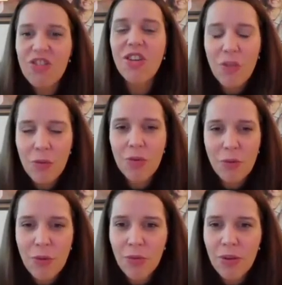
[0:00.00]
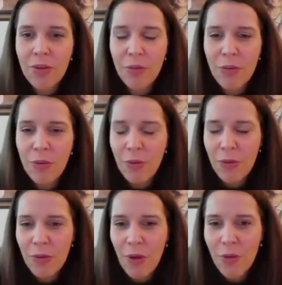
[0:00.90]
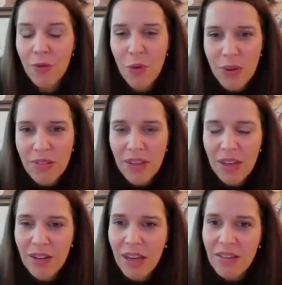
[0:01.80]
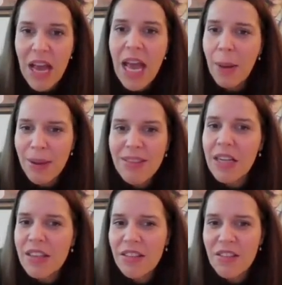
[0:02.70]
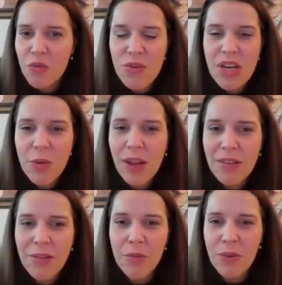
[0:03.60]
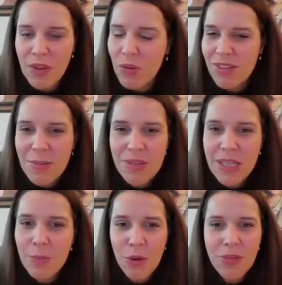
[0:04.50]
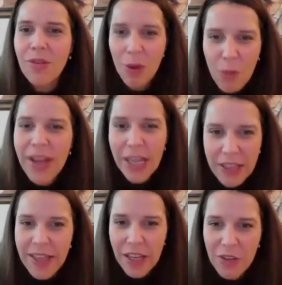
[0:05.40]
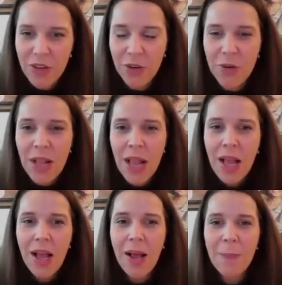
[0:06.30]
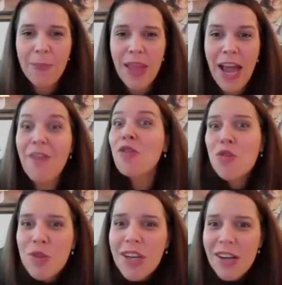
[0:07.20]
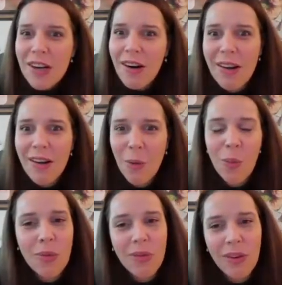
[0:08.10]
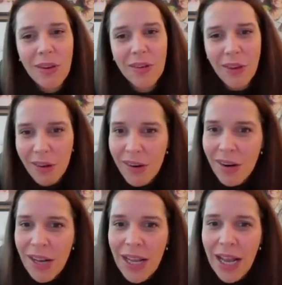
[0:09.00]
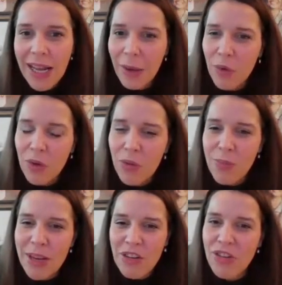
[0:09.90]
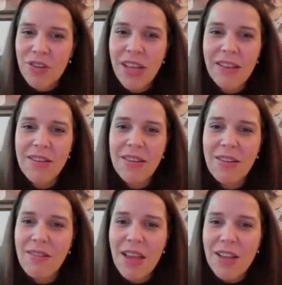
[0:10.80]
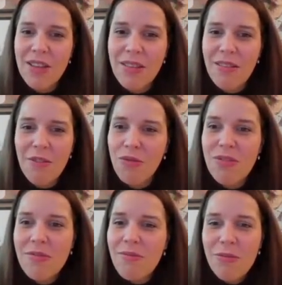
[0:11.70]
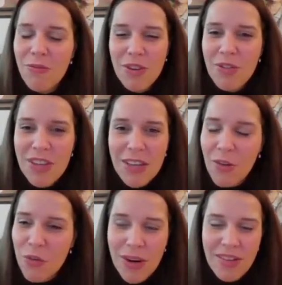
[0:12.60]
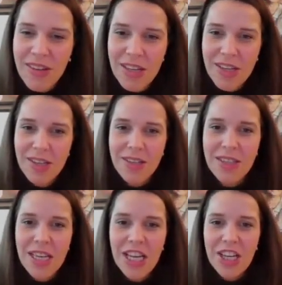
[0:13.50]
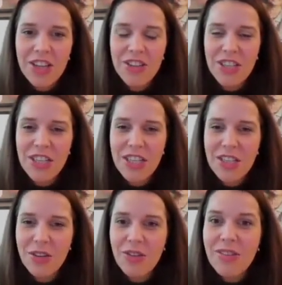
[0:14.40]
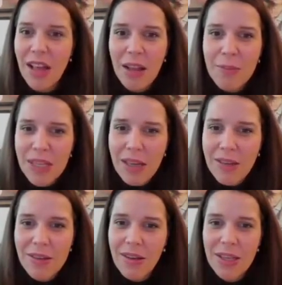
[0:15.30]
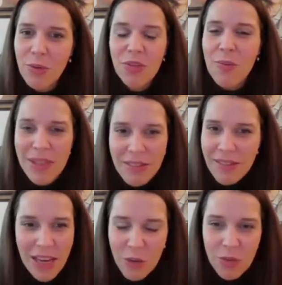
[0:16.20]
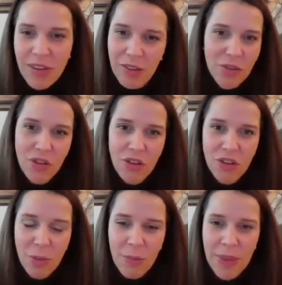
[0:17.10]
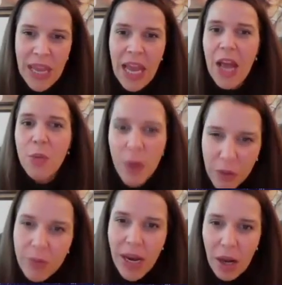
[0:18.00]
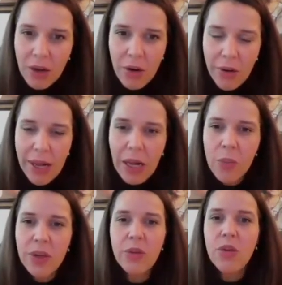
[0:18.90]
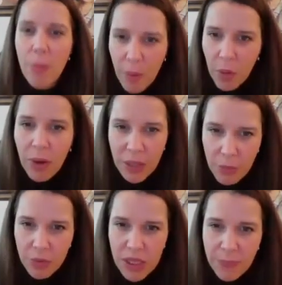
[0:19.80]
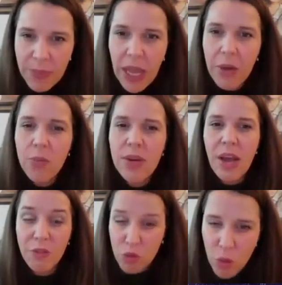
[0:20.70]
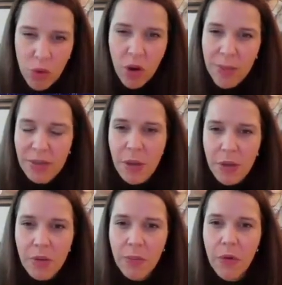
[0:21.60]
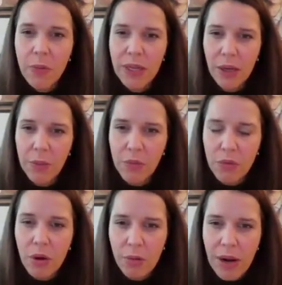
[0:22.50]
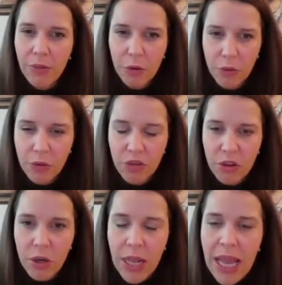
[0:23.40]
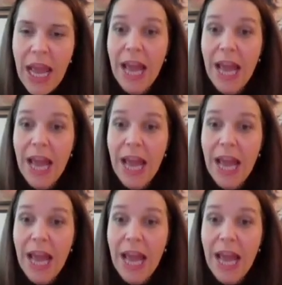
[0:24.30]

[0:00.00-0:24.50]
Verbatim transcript: are just a few of the, risks that it takes. And basically, this is really what within the team keep us awake at night, you know. I have a 2-year-old daughter, and I want to make sure that in 15 and 20 years, she doesn't tell me that it was a mistake to take such a job. And when we are at L'Oréal, we're the #1 in beauty, and we have strong commitment when it comes to L'Oréal for the future.